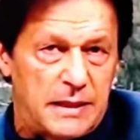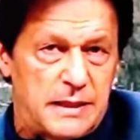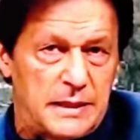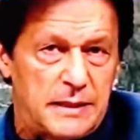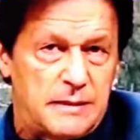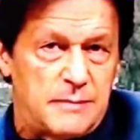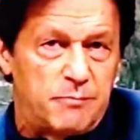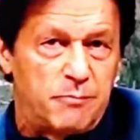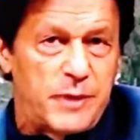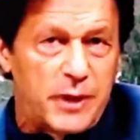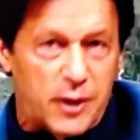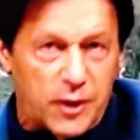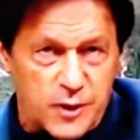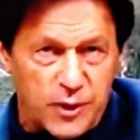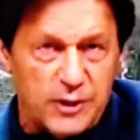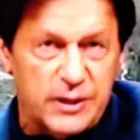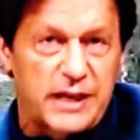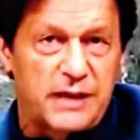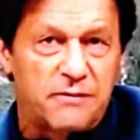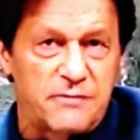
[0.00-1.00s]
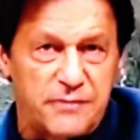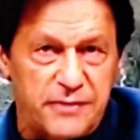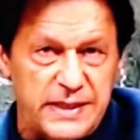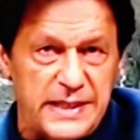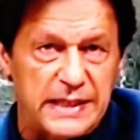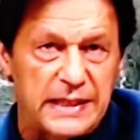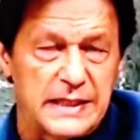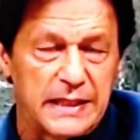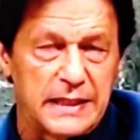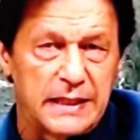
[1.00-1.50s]
And they find their way
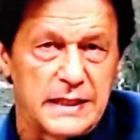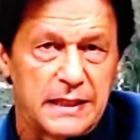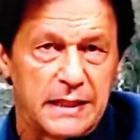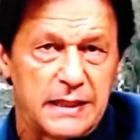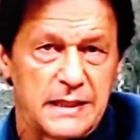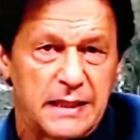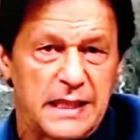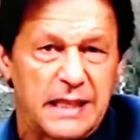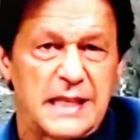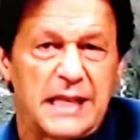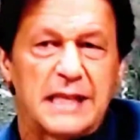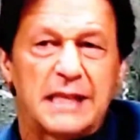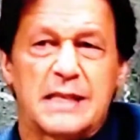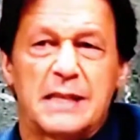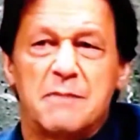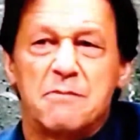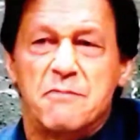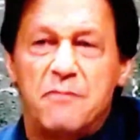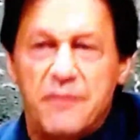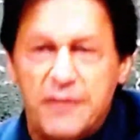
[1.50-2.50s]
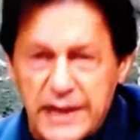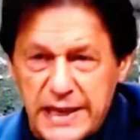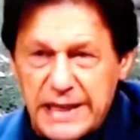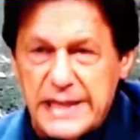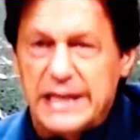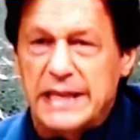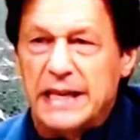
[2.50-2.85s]
into Western bank accounts,